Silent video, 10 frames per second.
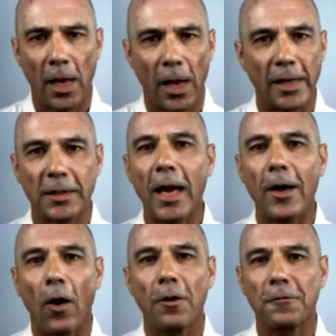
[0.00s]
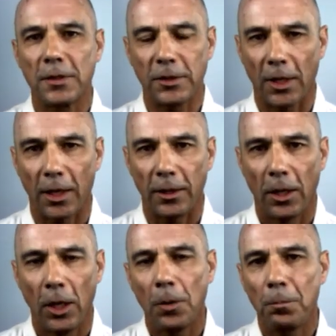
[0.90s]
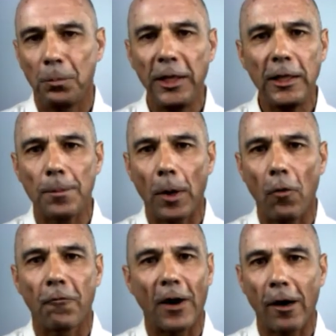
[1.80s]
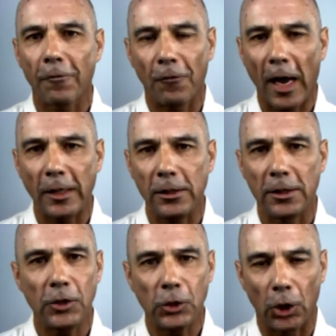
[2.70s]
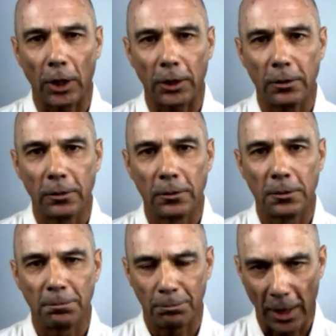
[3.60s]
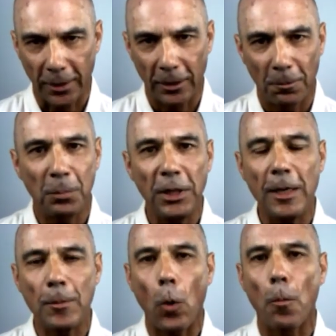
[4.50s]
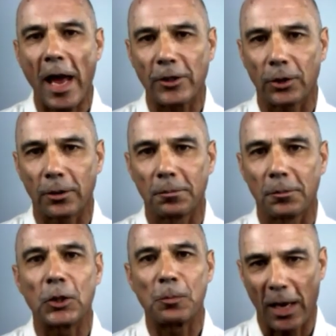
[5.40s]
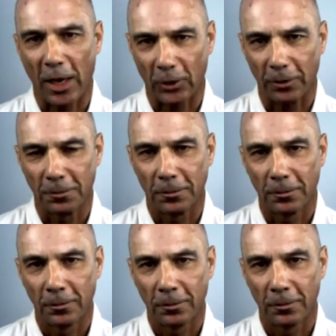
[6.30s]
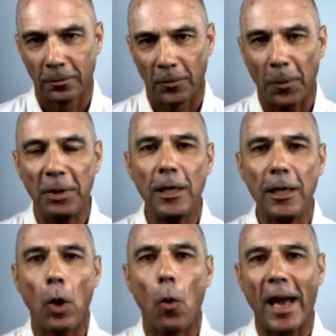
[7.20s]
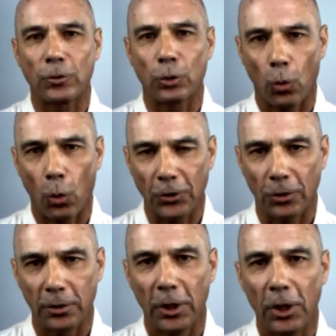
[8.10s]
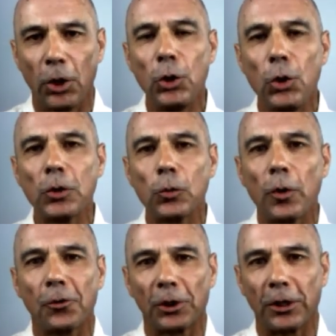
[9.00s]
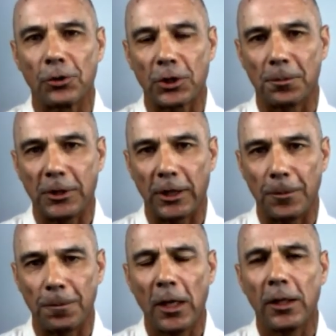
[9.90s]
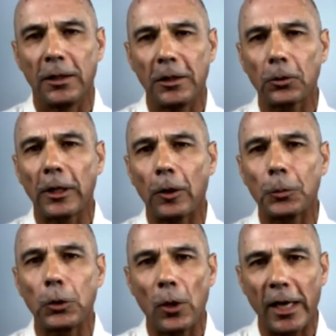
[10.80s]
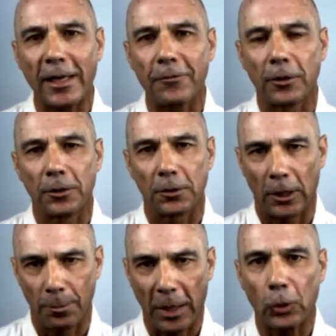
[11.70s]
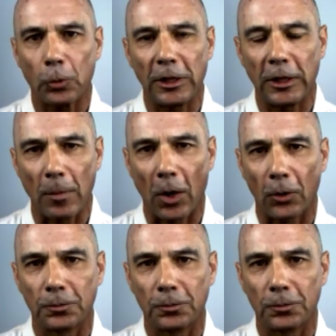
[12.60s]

As I often say, PMO firefighting is good, but PMO magic is better. The PMO Magic Quadrant. Use it with your leadership team. It'll help you have a better PMO.